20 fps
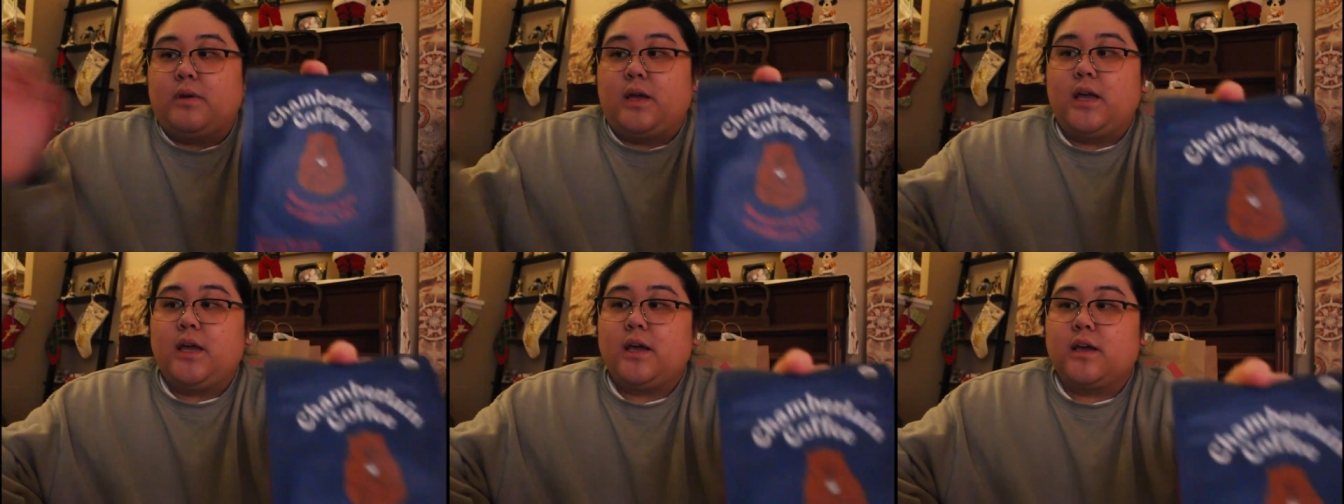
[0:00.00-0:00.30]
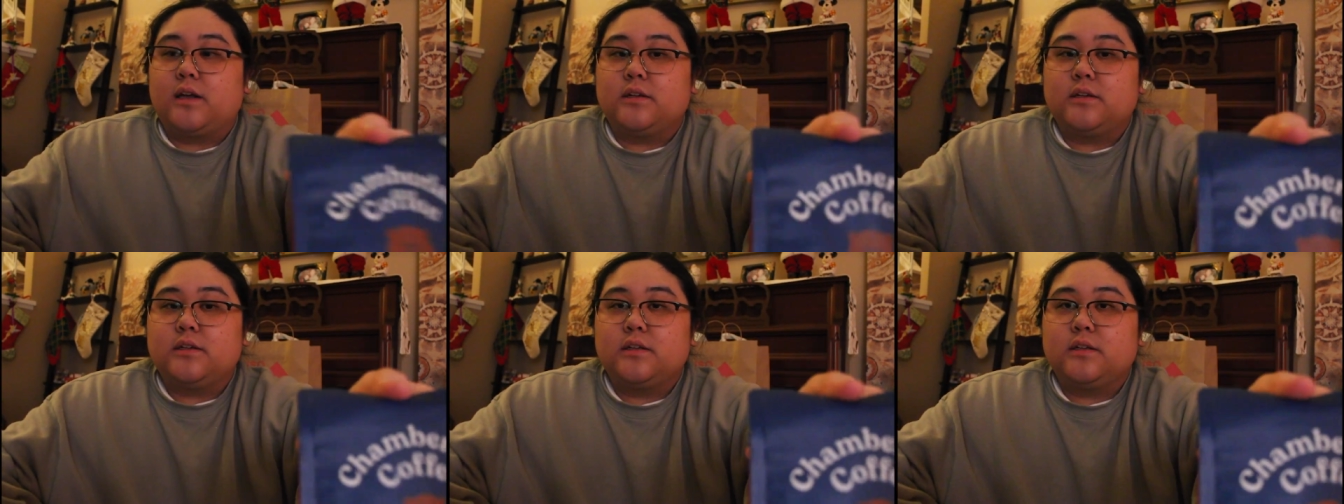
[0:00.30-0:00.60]

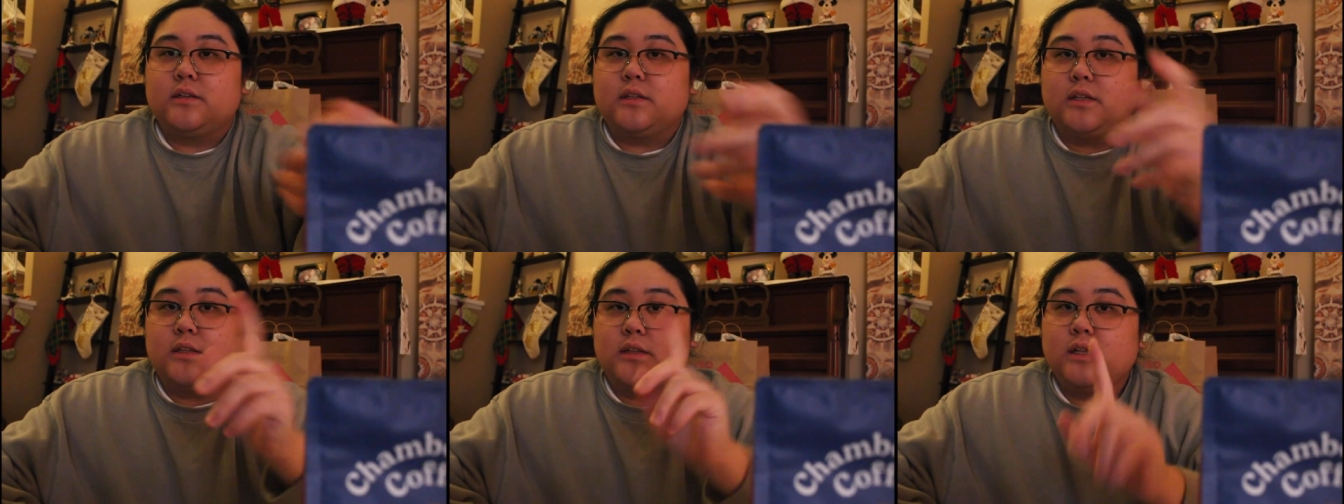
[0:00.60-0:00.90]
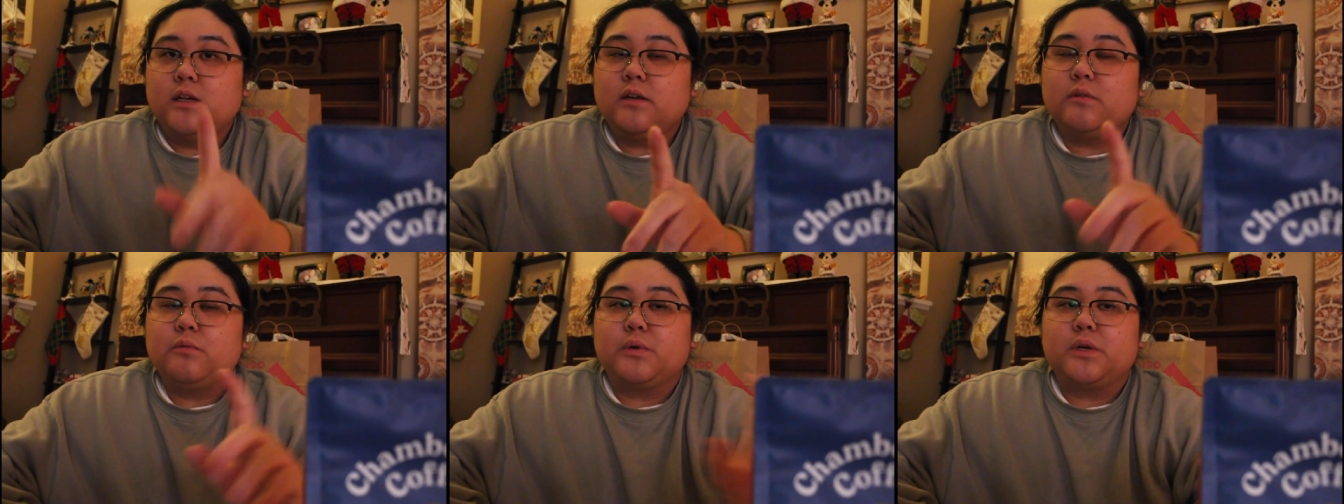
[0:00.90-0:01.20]
And the
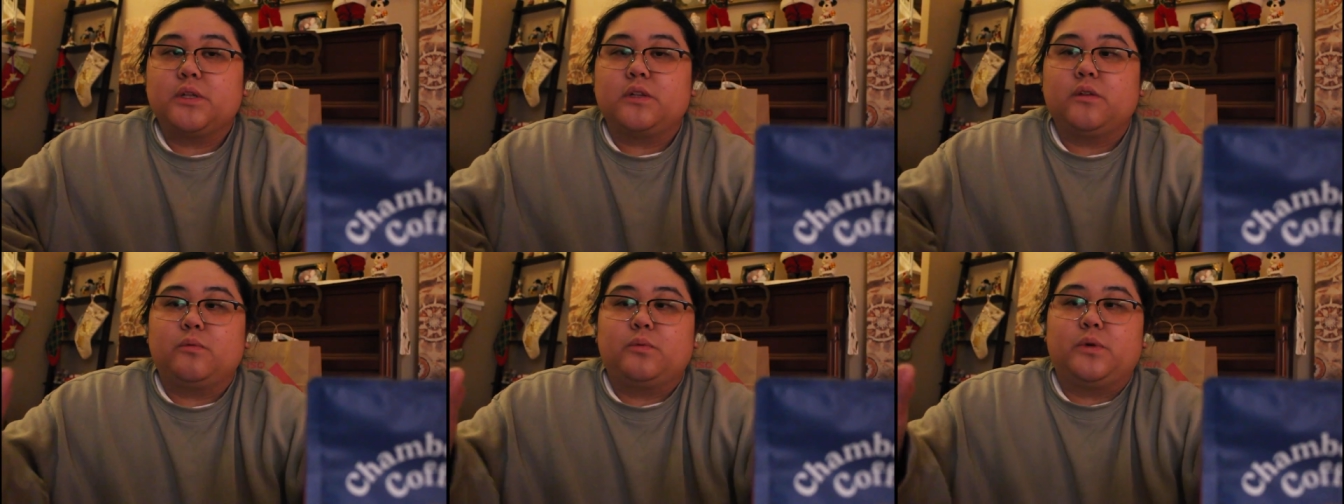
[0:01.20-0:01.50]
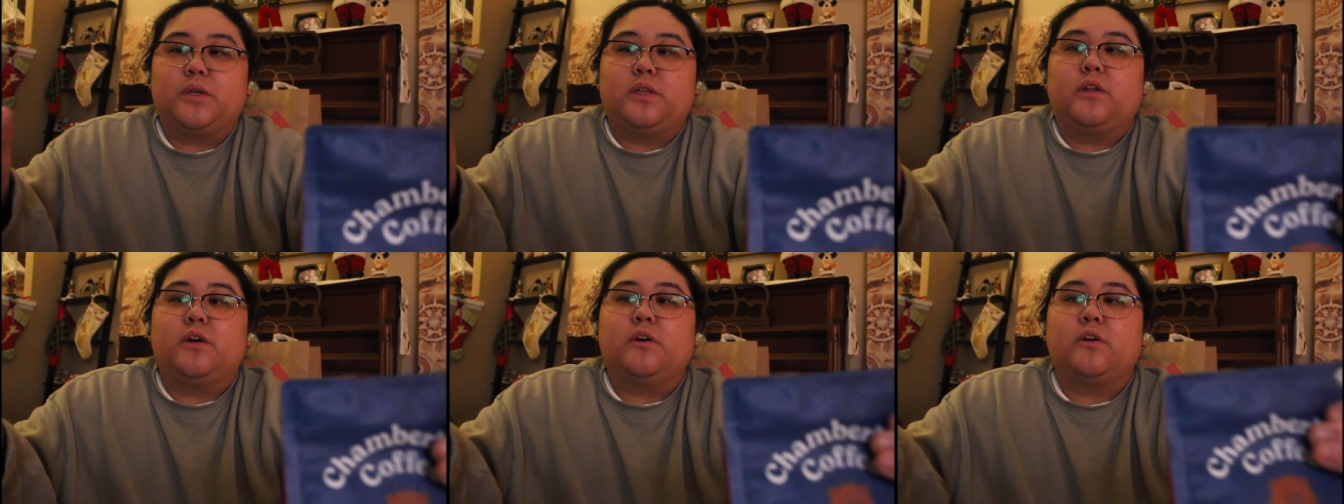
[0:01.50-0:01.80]
thing with, with